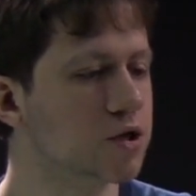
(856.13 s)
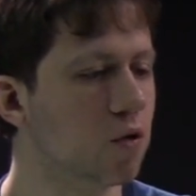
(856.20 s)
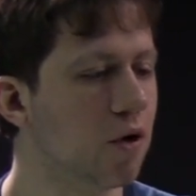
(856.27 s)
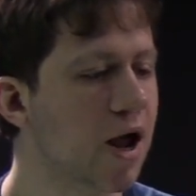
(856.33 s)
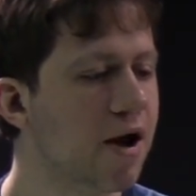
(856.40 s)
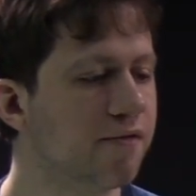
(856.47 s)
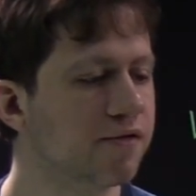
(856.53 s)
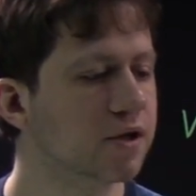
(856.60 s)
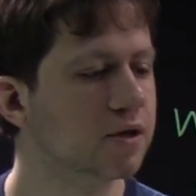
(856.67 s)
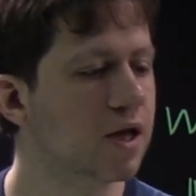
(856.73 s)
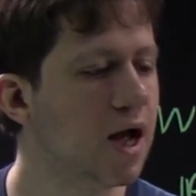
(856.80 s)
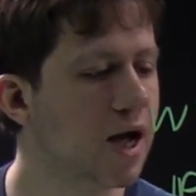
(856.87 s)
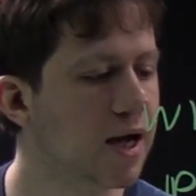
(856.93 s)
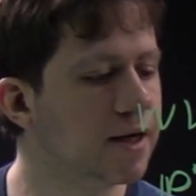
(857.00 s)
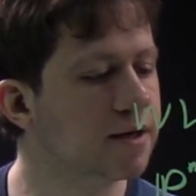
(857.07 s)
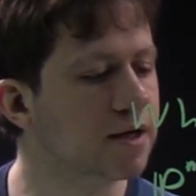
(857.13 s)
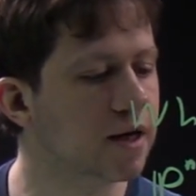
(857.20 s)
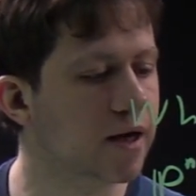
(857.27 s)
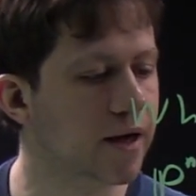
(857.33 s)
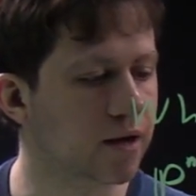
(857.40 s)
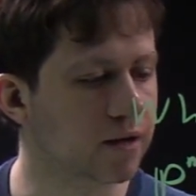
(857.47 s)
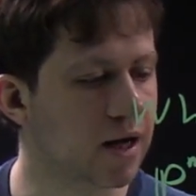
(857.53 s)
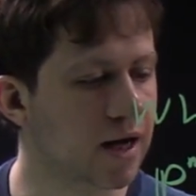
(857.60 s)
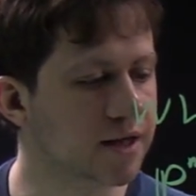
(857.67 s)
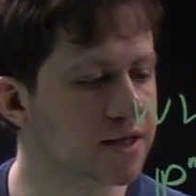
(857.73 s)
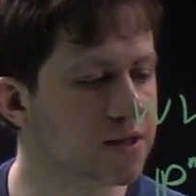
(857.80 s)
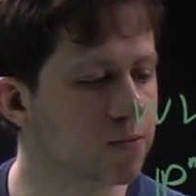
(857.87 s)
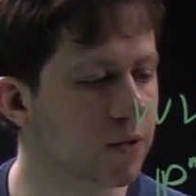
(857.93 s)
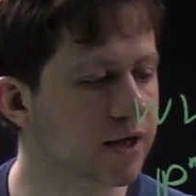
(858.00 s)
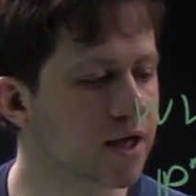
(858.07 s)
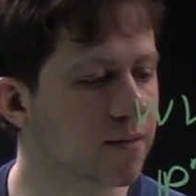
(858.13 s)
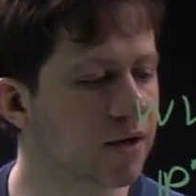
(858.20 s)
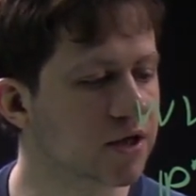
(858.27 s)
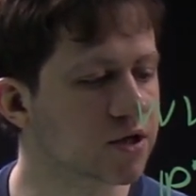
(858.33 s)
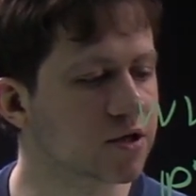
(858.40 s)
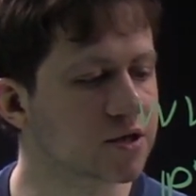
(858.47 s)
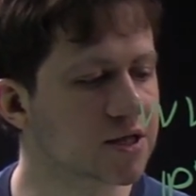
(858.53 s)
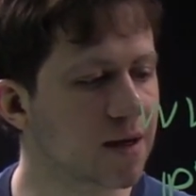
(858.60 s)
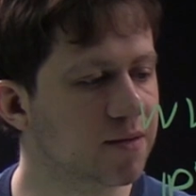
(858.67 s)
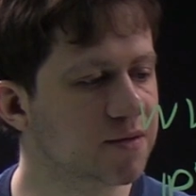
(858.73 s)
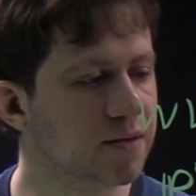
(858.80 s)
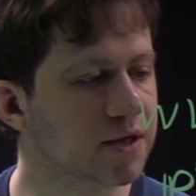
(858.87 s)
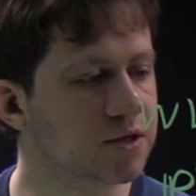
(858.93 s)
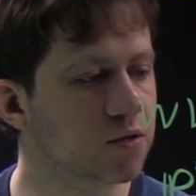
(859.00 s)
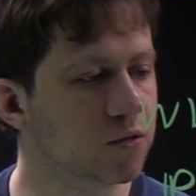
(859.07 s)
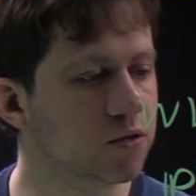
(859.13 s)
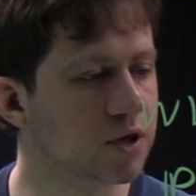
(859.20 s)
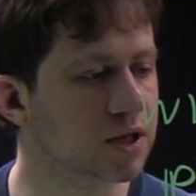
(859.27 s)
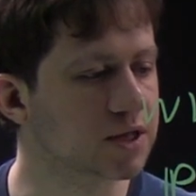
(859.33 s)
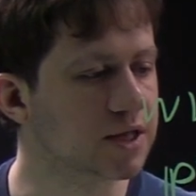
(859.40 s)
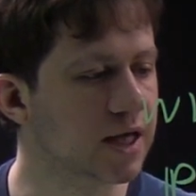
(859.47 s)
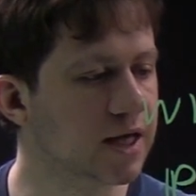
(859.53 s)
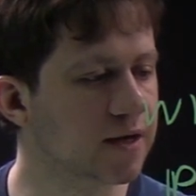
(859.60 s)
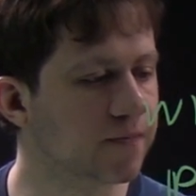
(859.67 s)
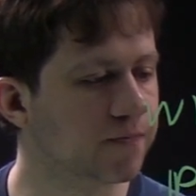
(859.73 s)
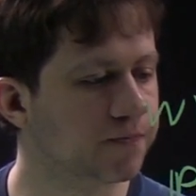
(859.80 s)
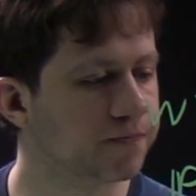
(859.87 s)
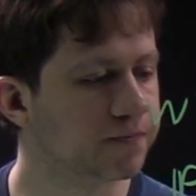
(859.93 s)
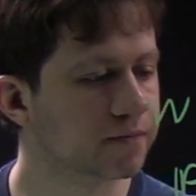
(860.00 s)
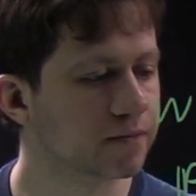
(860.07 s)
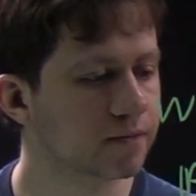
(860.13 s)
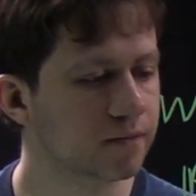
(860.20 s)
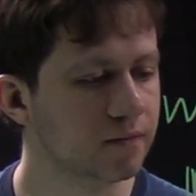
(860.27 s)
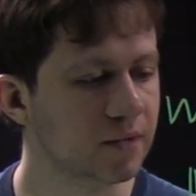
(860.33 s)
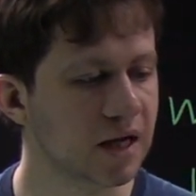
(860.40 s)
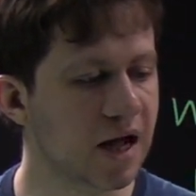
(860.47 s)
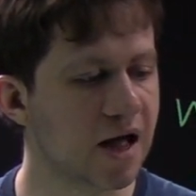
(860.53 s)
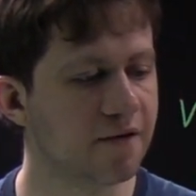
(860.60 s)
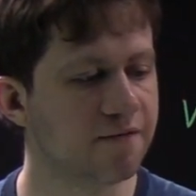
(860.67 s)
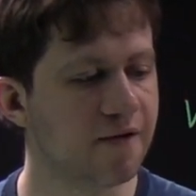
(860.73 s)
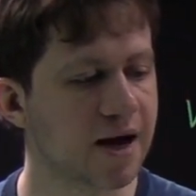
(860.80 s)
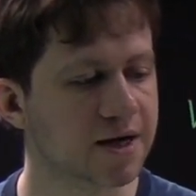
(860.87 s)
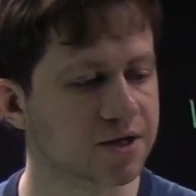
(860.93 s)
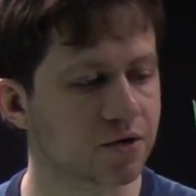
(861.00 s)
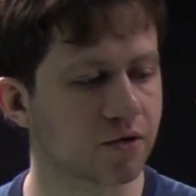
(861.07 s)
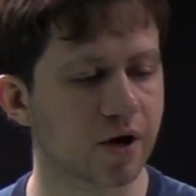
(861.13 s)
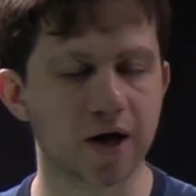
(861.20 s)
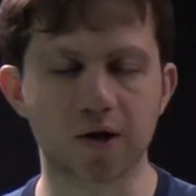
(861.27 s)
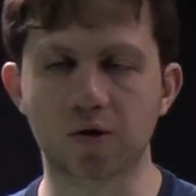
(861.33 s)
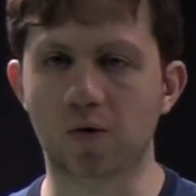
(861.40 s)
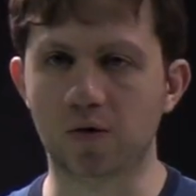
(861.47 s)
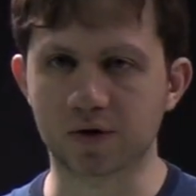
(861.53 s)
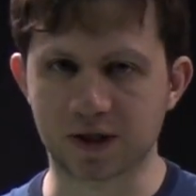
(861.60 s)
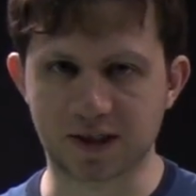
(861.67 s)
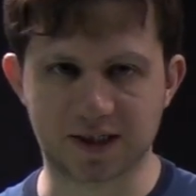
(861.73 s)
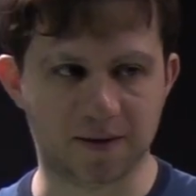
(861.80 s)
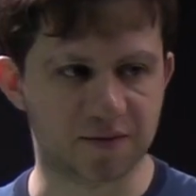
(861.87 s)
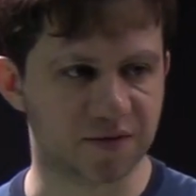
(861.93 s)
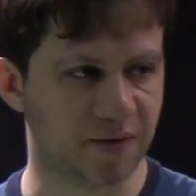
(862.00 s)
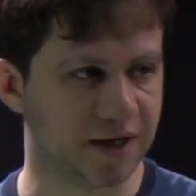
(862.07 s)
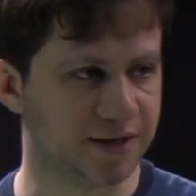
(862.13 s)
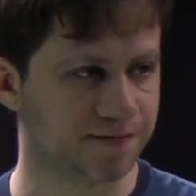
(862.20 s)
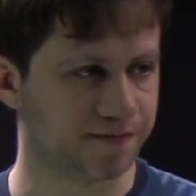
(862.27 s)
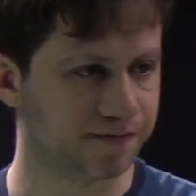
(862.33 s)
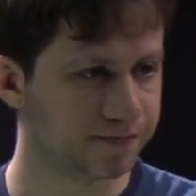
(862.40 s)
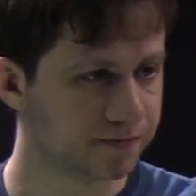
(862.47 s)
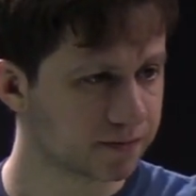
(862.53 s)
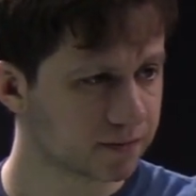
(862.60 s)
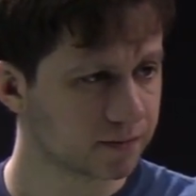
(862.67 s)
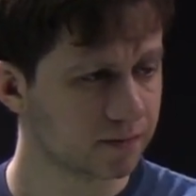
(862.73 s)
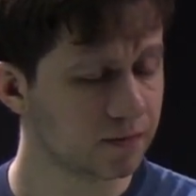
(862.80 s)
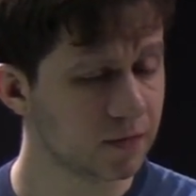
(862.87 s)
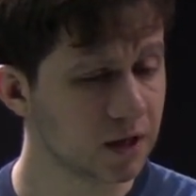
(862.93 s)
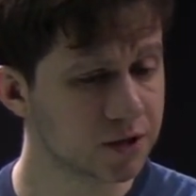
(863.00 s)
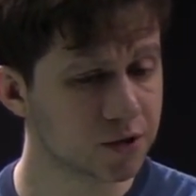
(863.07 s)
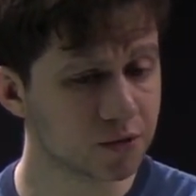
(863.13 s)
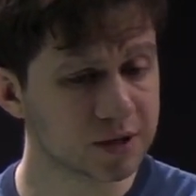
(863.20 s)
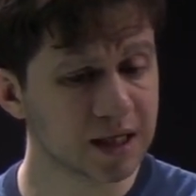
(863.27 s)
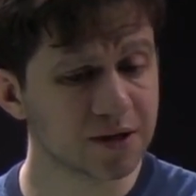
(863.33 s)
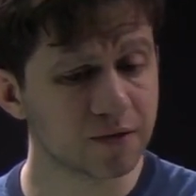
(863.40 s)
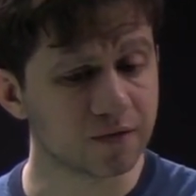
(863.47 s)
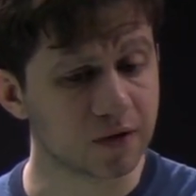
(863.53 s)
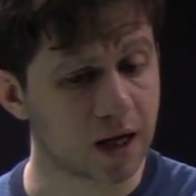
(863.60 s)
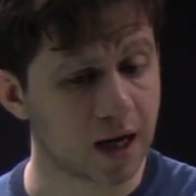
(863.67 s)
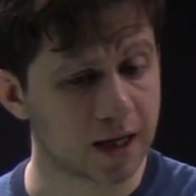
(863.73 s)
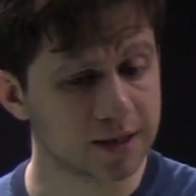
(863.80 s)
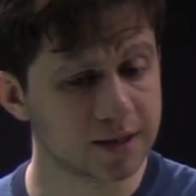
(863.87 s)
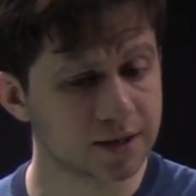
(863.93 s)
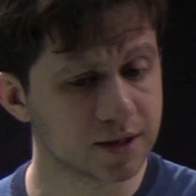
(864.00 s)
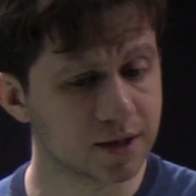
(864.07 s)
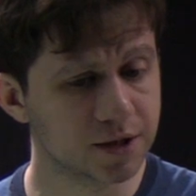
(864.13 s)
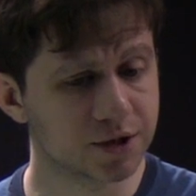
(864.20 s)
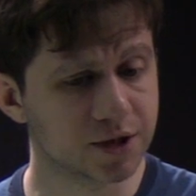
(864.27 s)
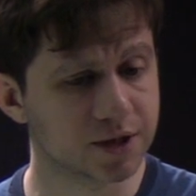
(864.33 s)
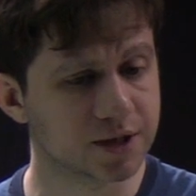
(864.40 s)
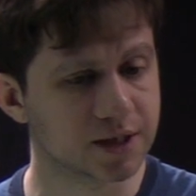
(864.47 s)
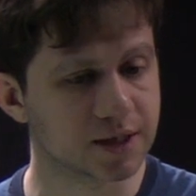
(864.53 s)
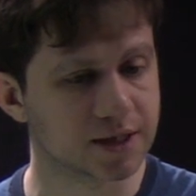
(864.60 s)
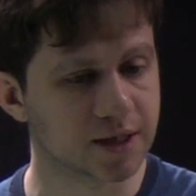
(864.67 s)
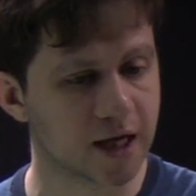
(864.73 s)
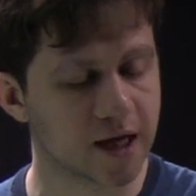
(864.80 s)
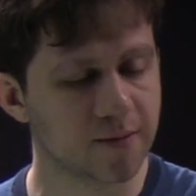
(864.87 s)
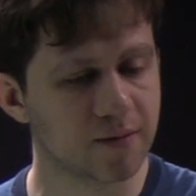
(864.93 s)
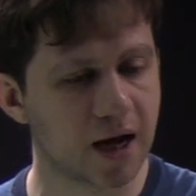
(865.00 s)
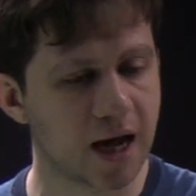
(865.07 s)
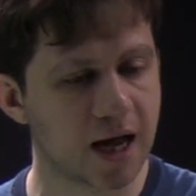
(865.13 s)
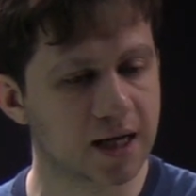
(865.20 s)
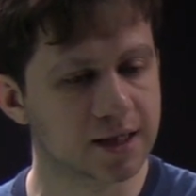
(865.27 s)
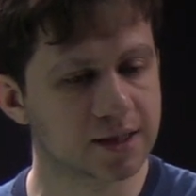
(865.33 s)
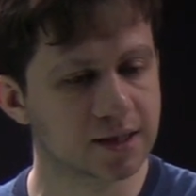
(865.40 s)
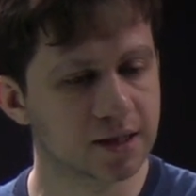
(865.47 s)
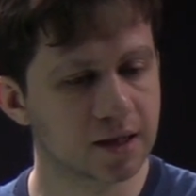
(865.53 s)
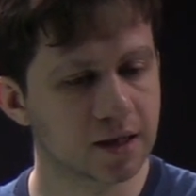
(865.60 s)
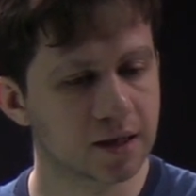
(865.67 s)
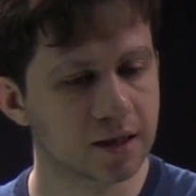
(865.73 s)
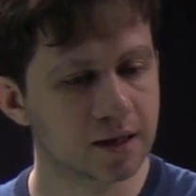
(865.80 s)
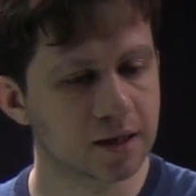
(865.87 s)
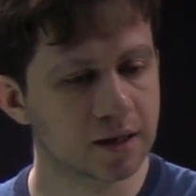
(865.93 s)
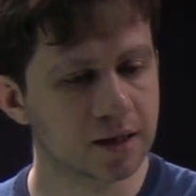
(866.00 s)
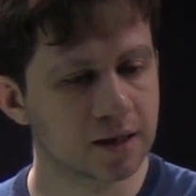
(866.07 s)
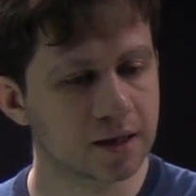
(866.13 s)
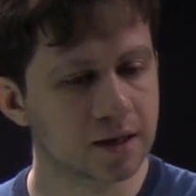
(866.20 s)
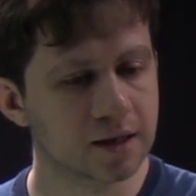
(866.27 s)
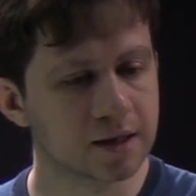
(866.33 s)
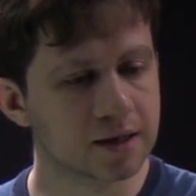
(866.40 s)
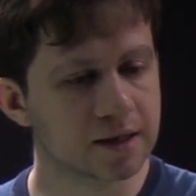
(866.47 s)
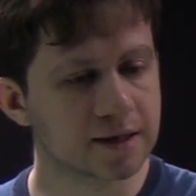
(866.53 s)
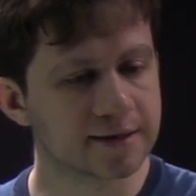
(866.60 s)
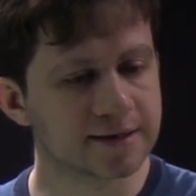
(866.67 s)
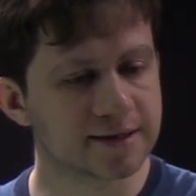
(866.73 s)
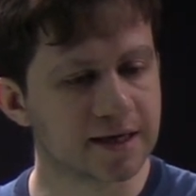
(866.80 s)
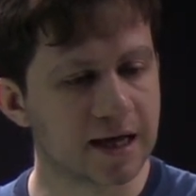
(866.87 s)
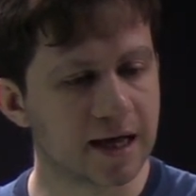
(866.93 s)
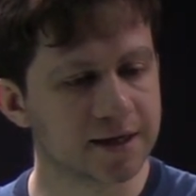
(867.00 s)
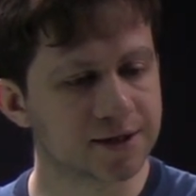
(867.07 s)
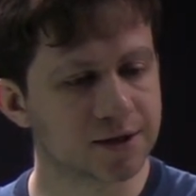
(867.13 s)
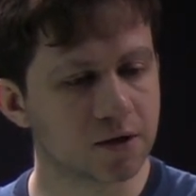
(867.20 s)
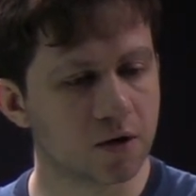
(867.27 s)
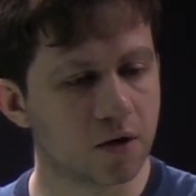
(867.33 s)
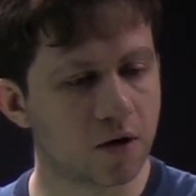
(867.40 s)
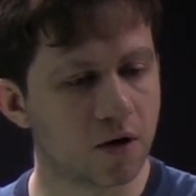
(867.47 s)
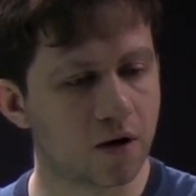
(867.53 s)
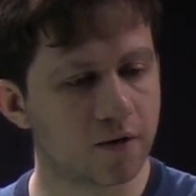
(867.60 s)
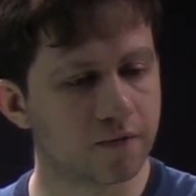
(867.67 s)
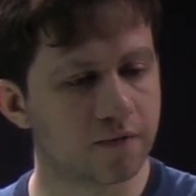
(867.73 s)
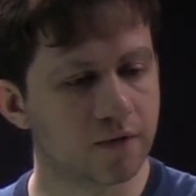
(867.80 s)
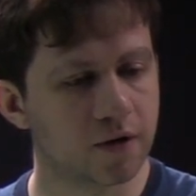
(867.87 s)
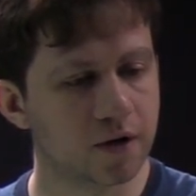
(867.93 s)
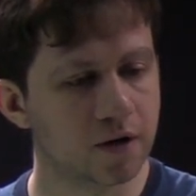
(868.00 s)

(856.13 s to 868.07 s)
every line is a one-dimensional subspace, so you can take a vector along the subspace. So set of lines is just the same as set of,